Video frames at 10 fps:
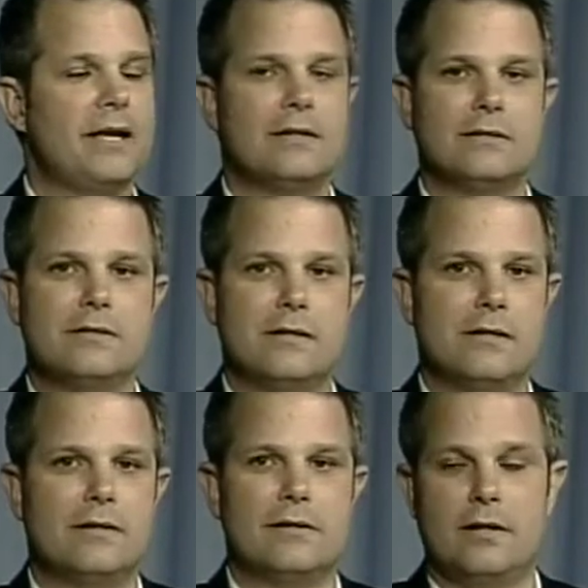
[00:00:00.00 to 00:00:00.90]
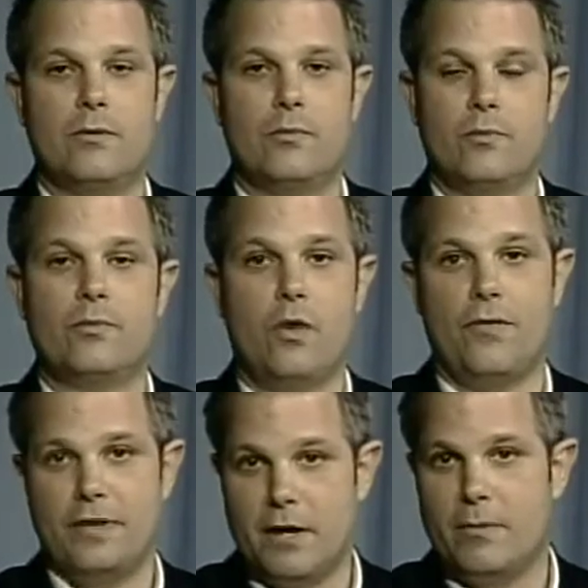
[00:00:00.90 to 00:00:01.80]
has
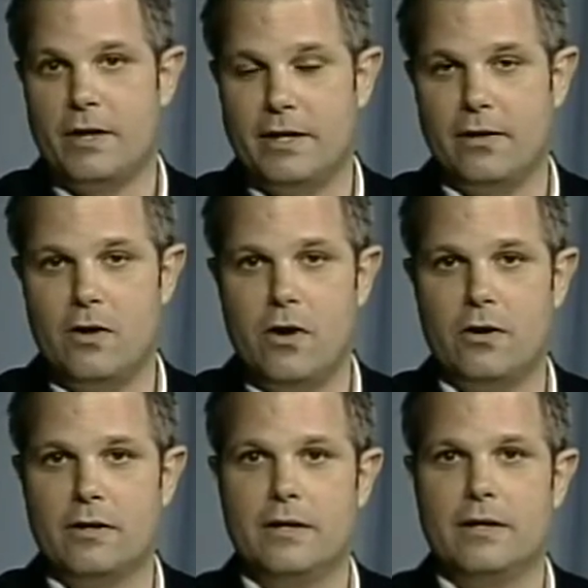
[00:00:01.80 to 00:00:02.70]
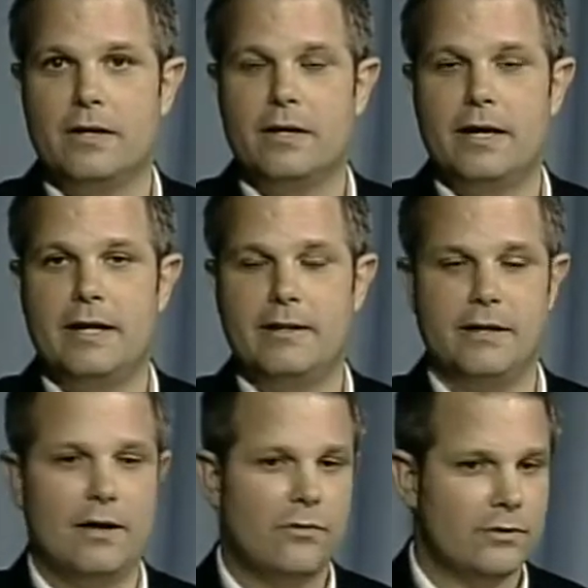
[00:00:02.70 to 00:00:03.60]
brought their money along, and
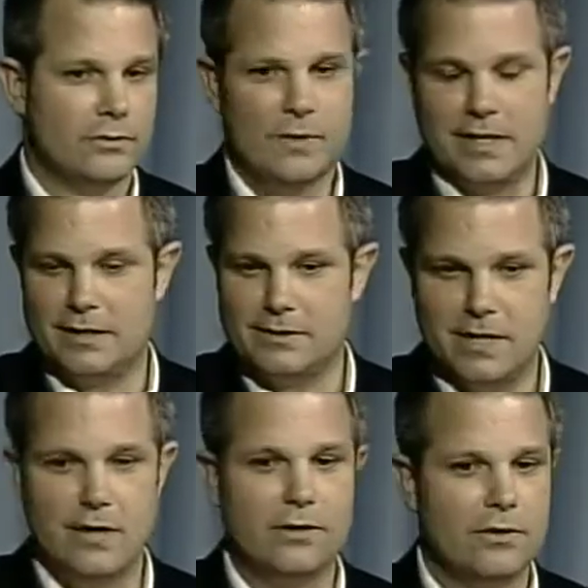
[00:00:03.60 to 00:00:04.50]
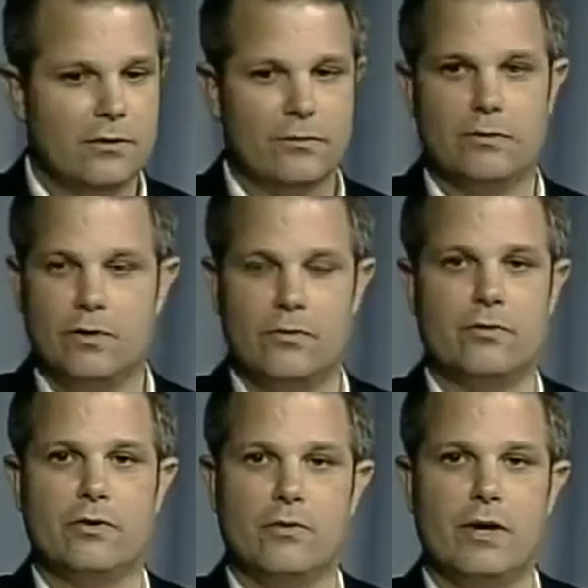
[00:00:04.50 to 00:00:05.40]
the owner's ready to sell, and
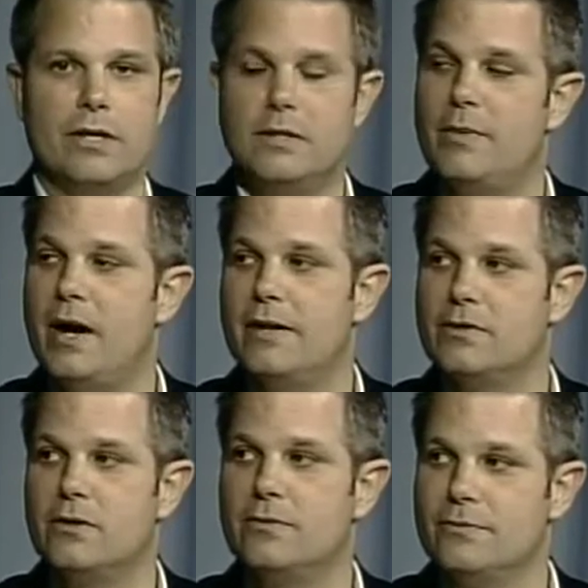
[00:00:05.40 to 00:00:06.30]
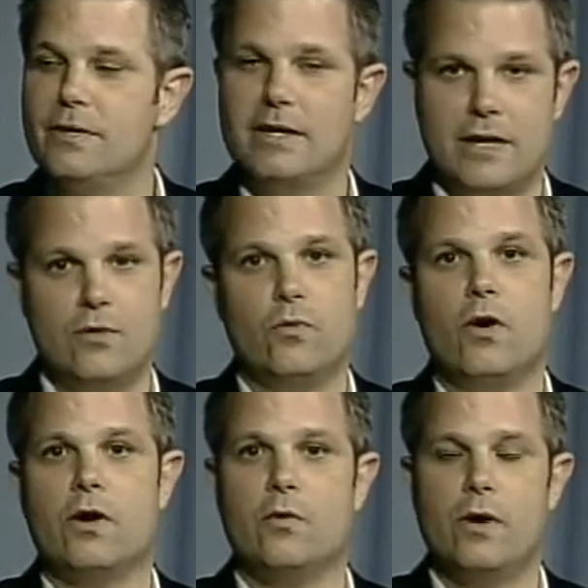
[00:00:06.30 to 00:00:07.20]
you're ready to buy. So again, you
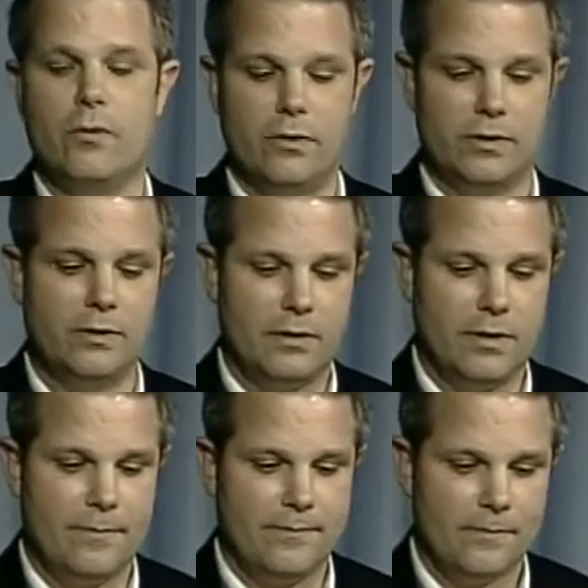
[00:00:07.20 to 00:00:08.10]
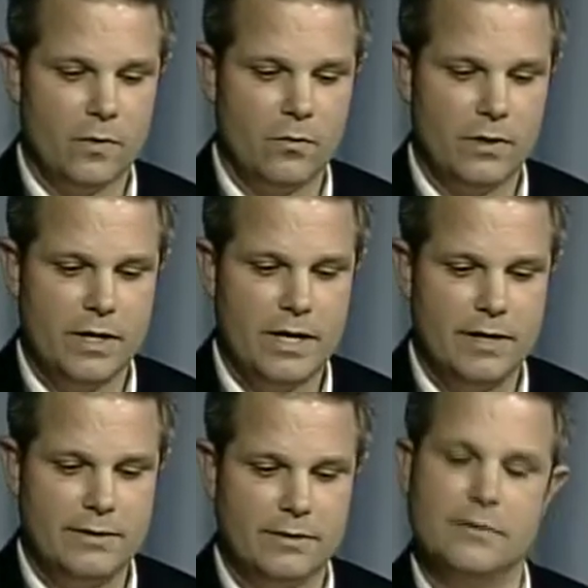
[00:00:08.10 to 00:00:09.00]
walk away with
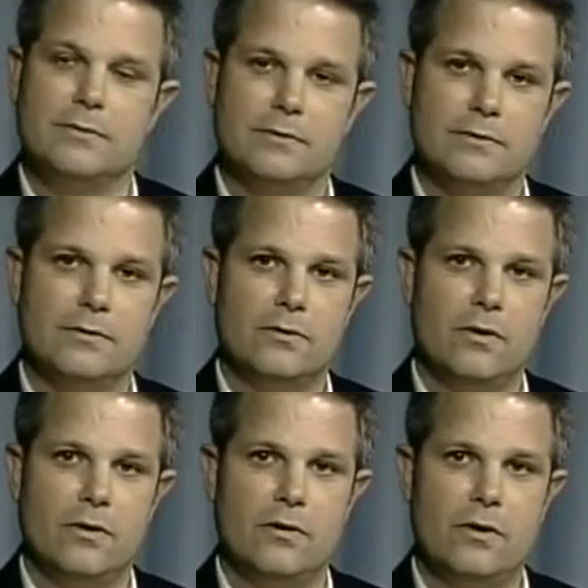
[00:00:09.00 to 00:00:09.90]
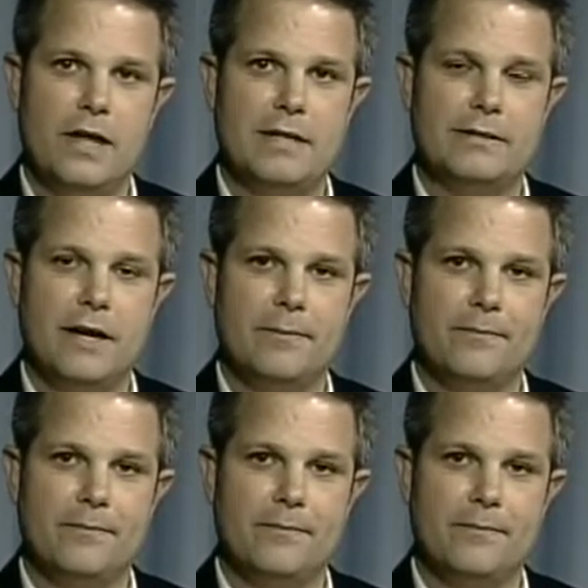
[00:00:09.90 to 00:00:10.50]
keys on that day.